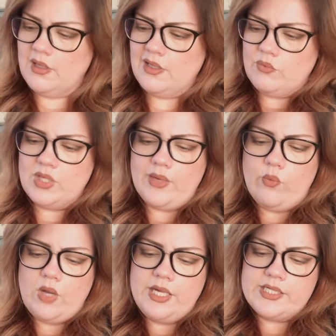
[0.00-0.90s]
Well,
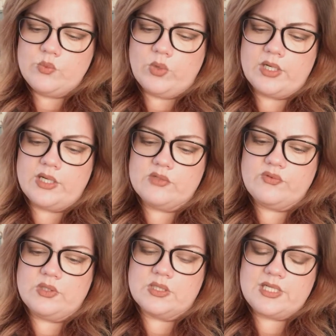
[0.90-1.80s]
I did wear nails for
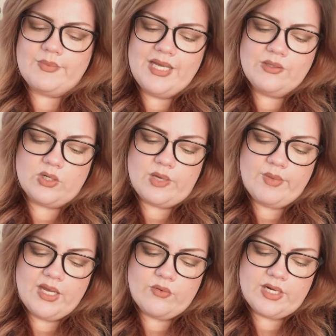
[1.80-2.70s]
a long time. I don't know, I
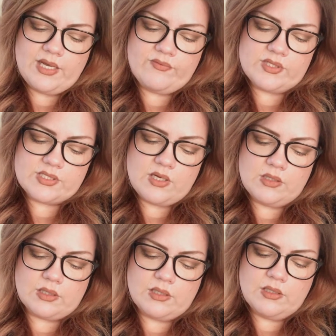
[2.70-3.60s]
might already have this
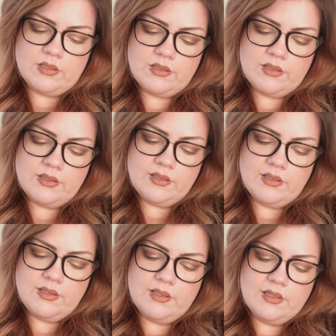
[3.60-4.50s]
color.
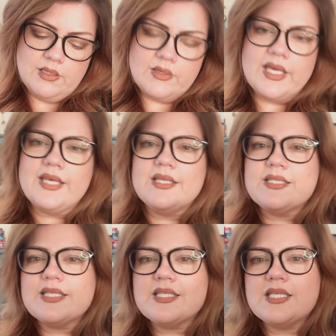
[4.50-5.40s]
Okay,
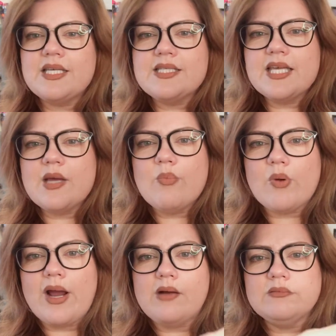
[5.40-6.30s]
it's like a
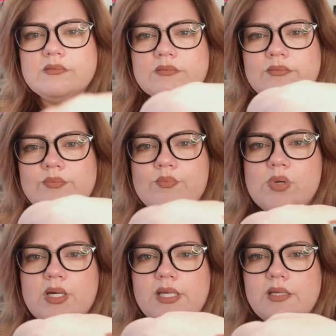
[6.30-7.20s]
brown,
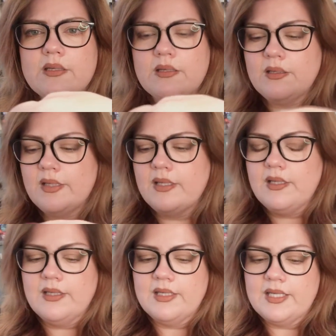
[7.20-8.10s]
but
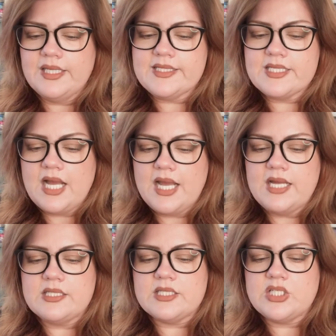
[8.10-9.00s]
it's not
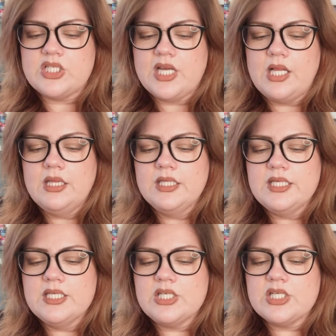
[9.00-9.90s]
as
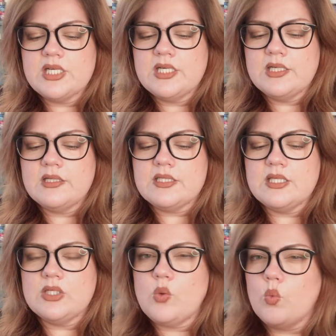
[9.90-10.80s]
gel-ish. It's a
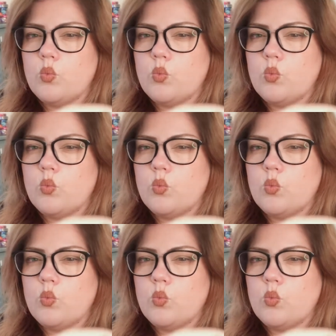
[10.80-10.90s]
little